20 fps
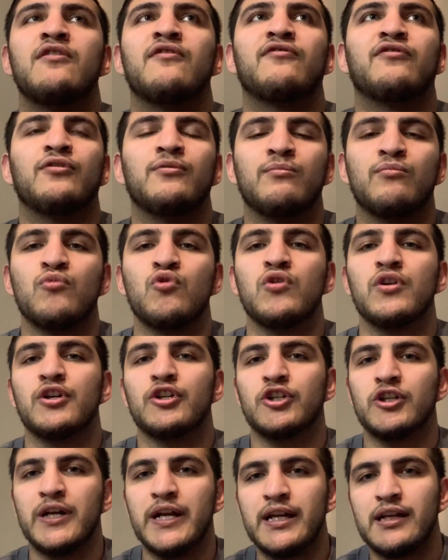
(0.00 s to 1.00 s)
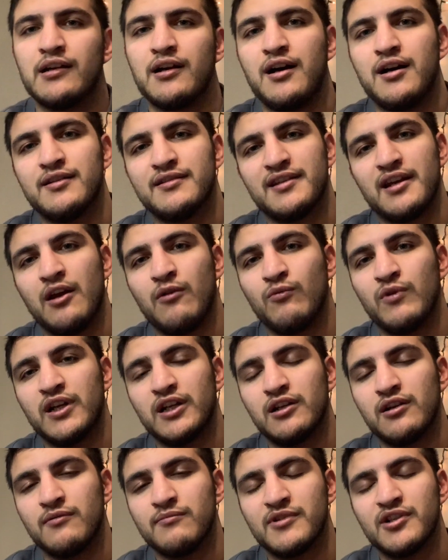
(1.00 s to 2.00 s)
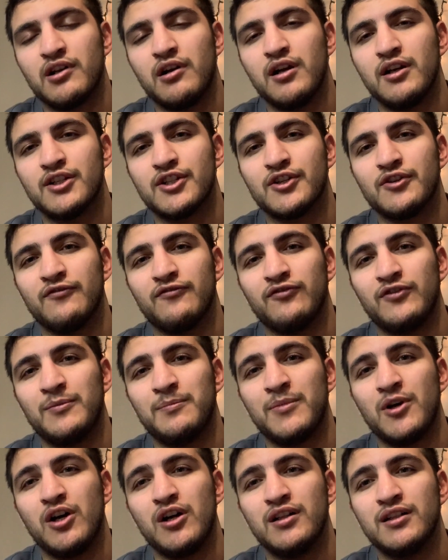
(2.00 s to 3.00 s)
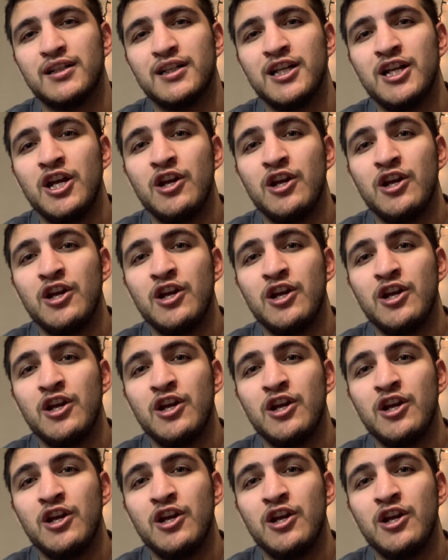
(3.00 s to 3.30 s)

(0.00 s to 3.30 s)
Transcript: for more great content when it comes to Husker football.